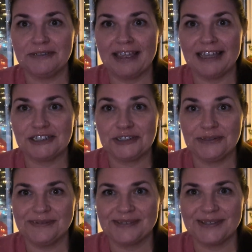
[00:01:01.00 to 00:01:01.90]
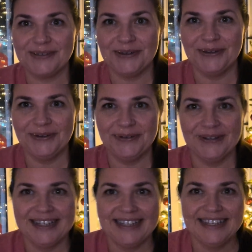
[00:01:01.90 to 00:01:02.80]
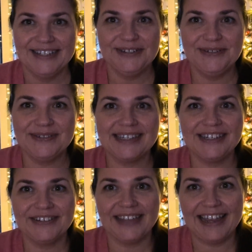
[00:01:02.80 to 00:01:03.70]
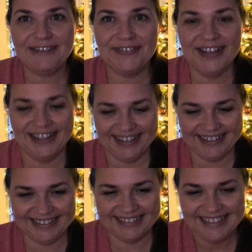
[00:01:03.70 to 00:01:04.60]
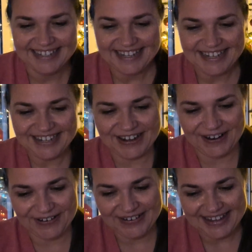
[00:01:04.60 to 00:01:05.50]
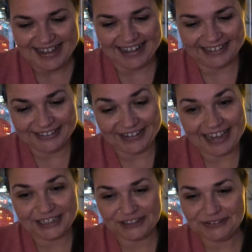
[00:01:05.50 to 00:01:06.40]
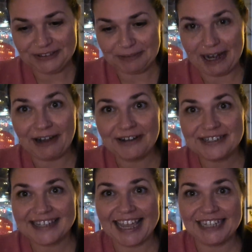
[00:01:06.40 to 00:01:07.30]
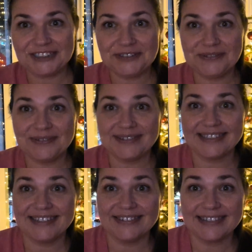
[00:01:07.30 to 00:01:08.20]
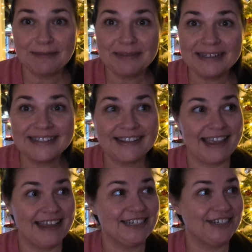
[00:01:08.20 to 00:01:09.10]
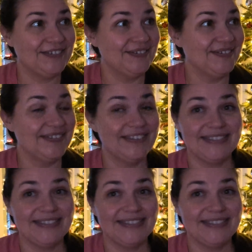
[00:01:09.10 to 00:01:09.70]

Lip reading: you can't choose who's in your life. You can't choose your parents, can't choose your siblings, you can't choose